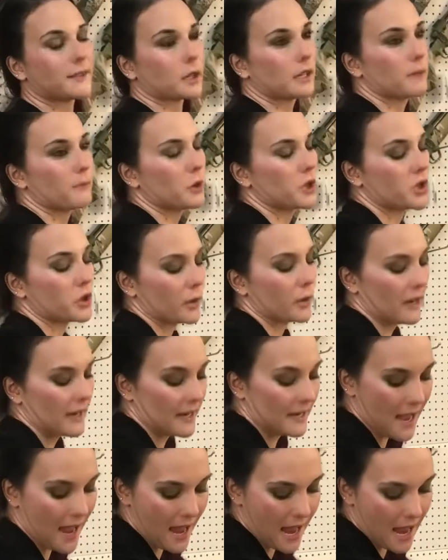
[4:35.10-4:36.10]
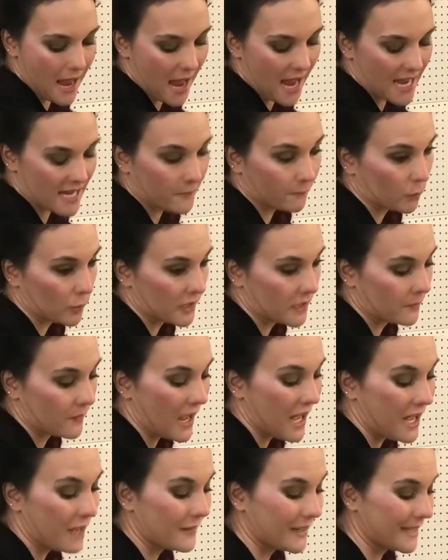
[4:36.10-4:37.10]
are going to put you at
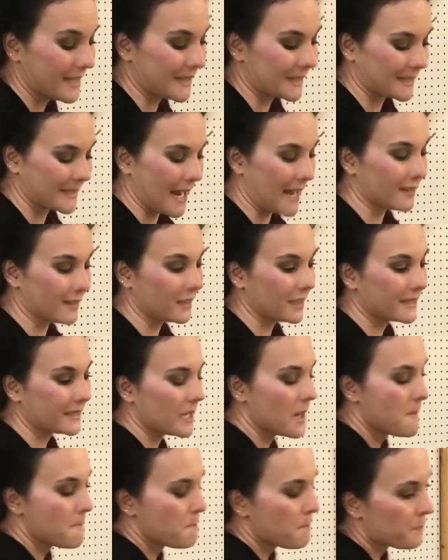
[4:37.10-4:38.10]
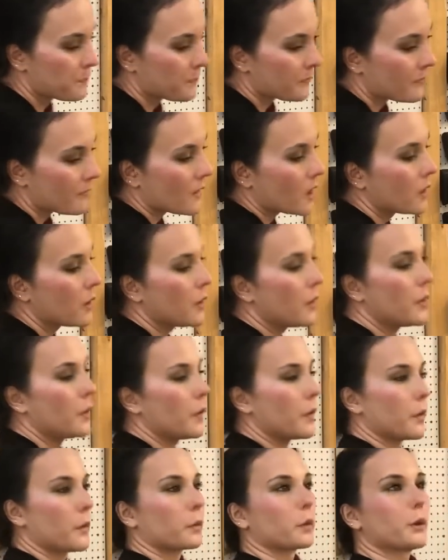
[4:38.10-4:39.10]
845 in the stainless.
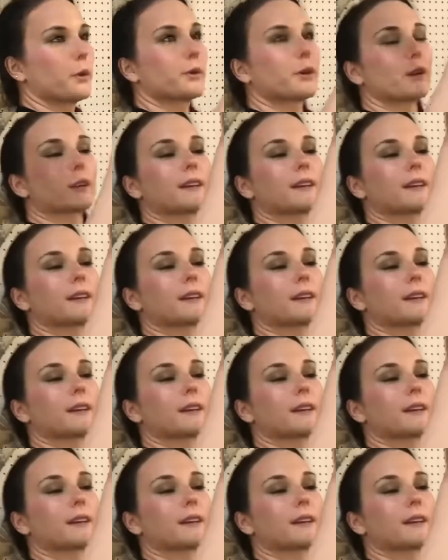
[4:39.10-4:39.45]
Ruger